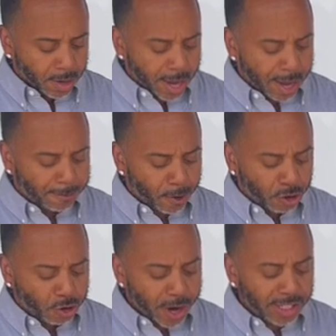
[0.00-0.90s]
And for
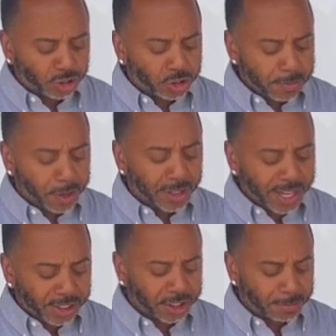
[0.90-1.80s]
great
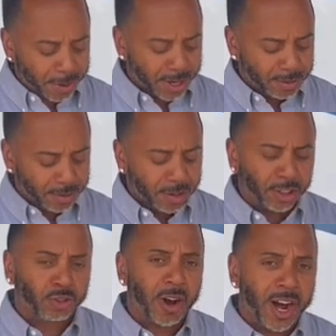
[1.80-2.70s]
tribulation, man, a
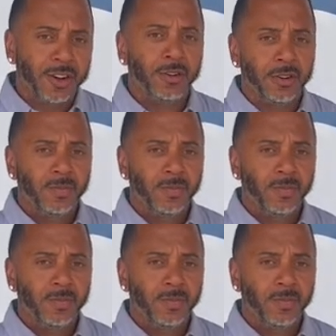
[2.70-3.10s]
trial.